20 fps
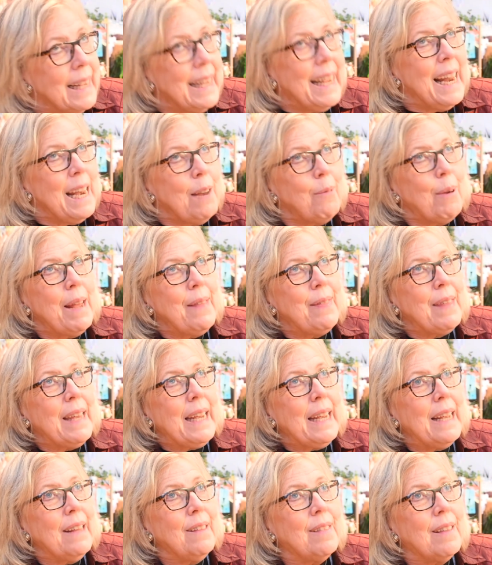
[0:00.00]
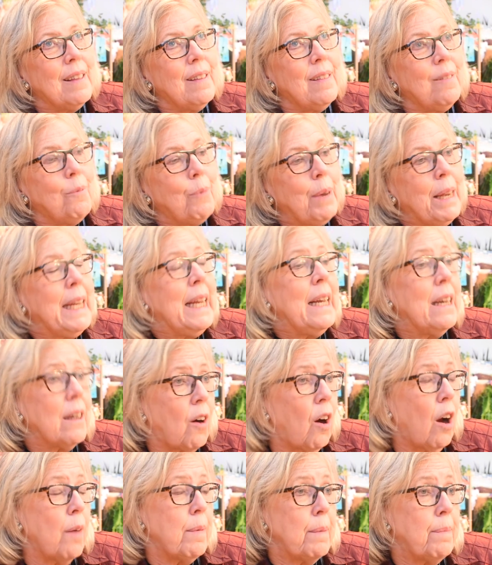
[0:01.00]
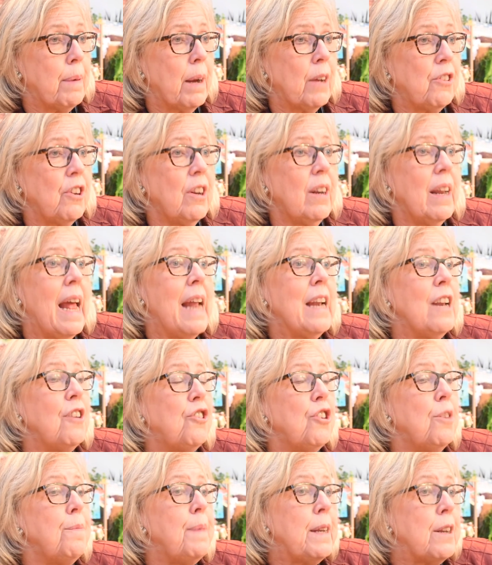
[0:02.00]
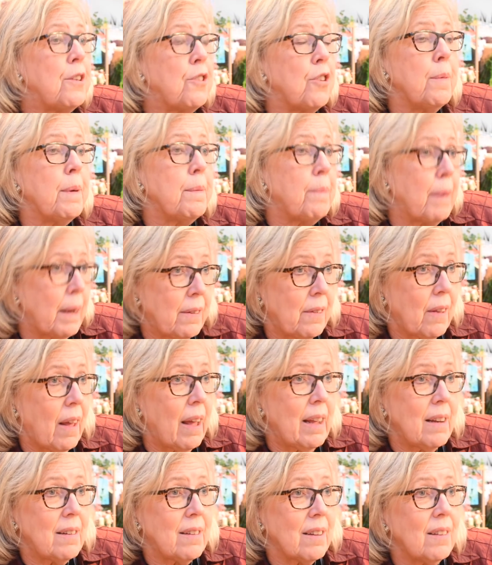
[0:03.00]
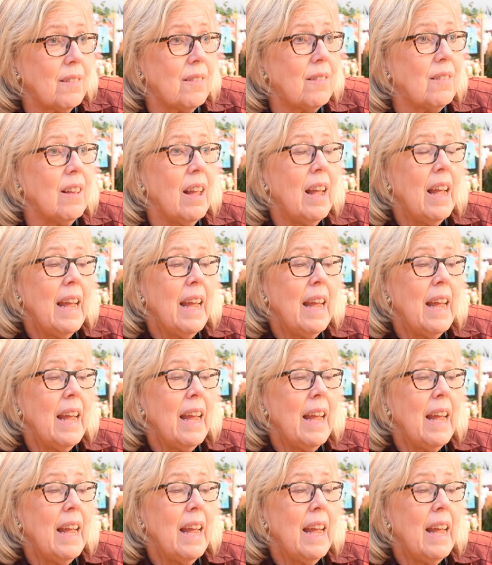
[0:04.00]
Anyway, we need a carbon budget, and it should be determined by scientists.